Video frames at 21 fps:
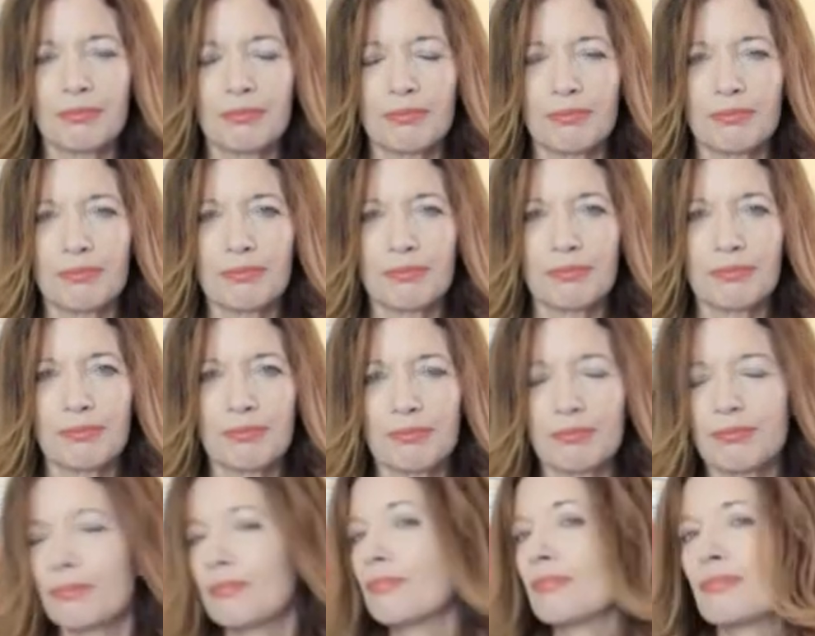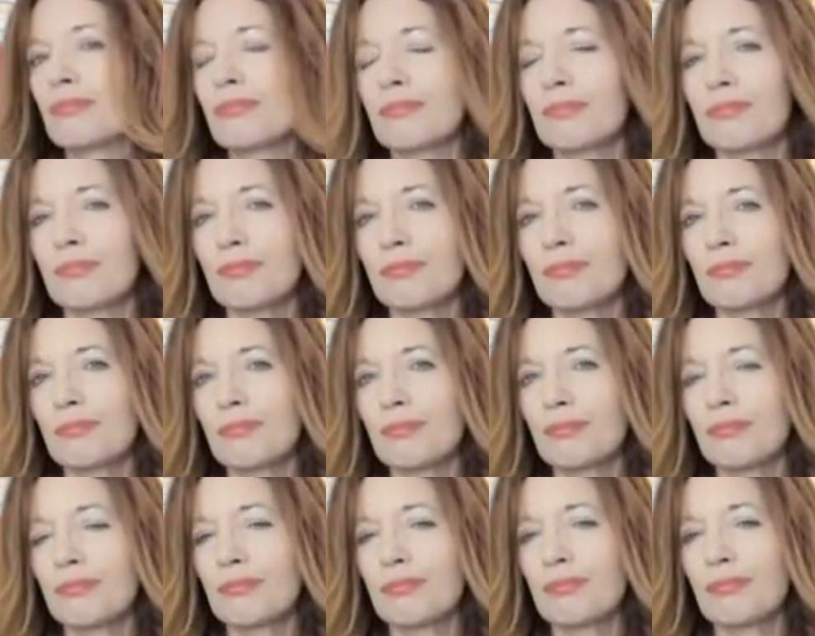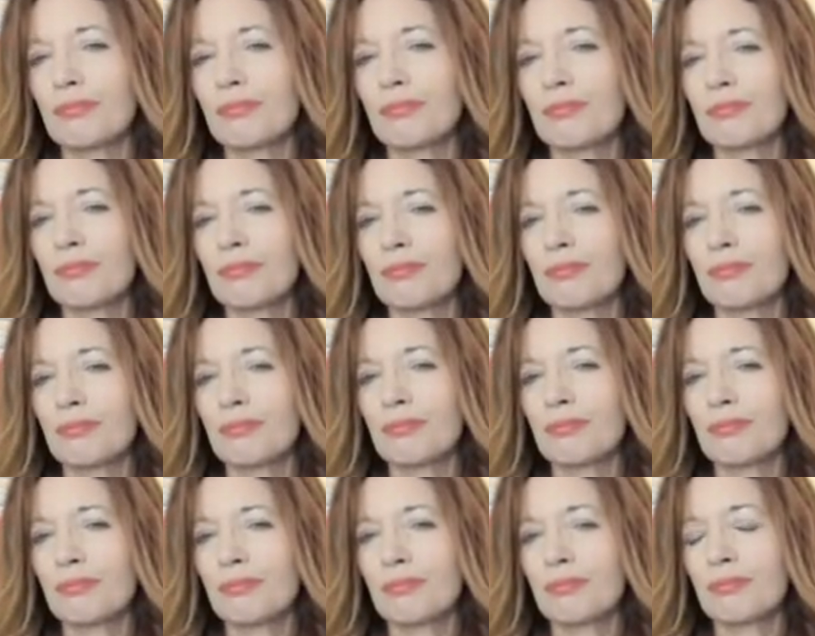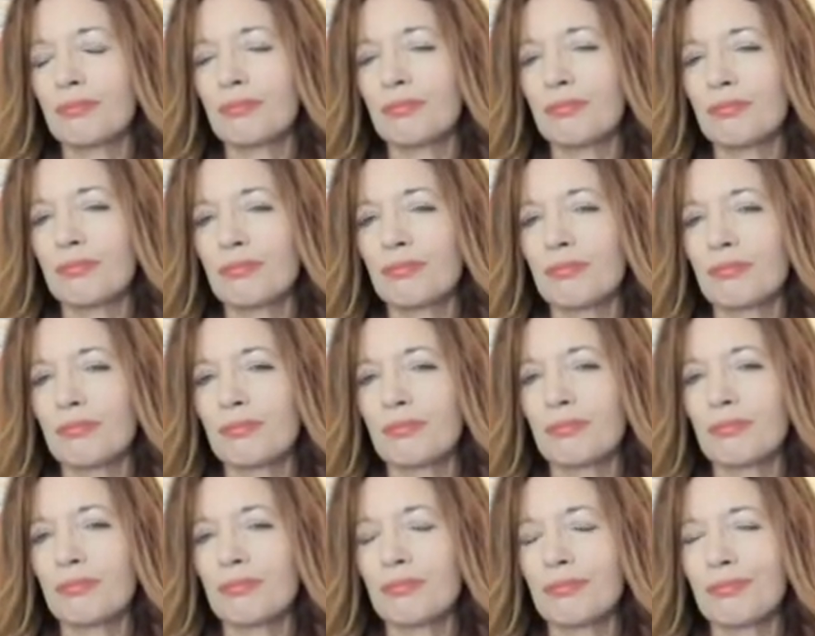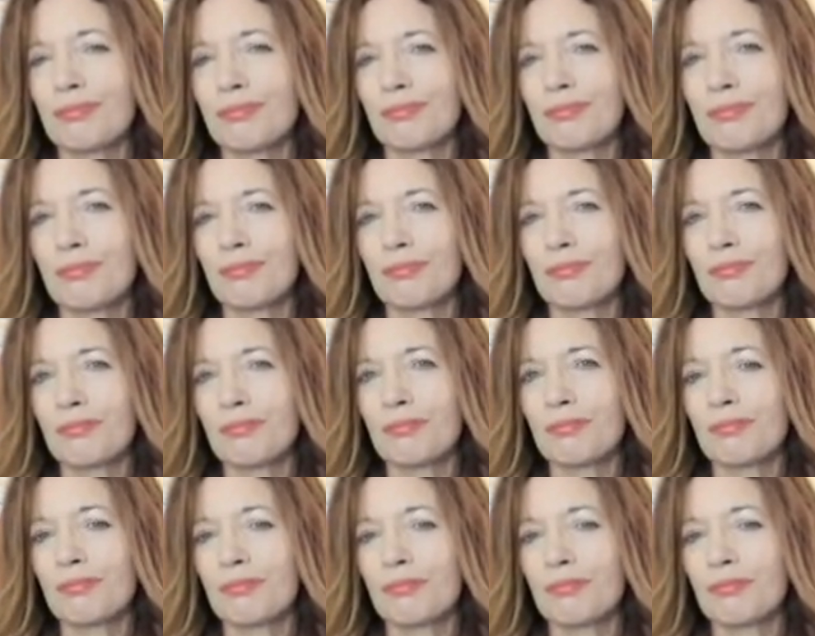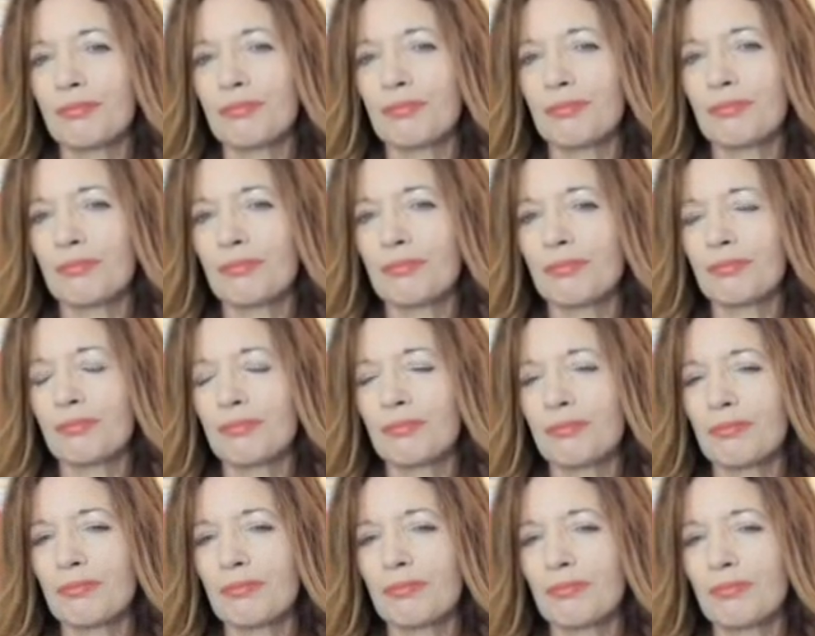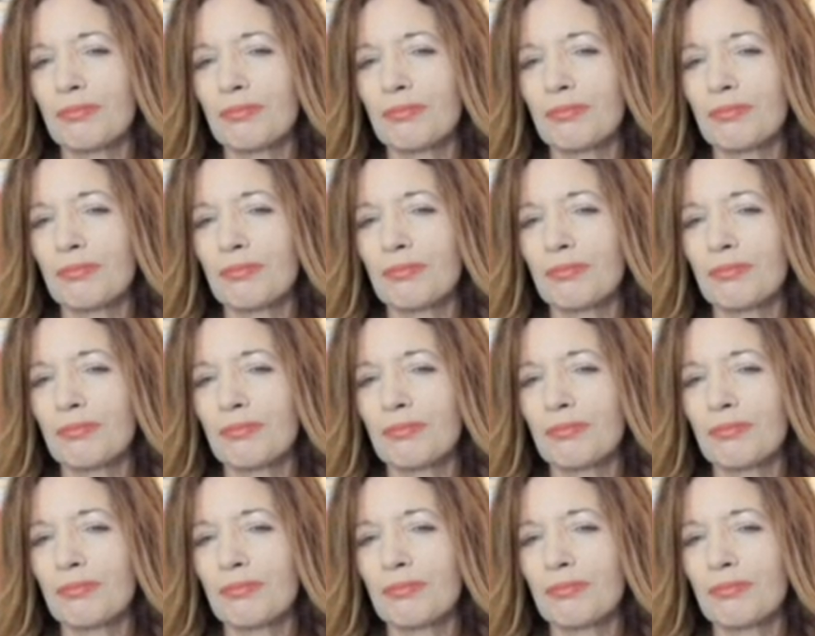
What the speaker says: (not speaking)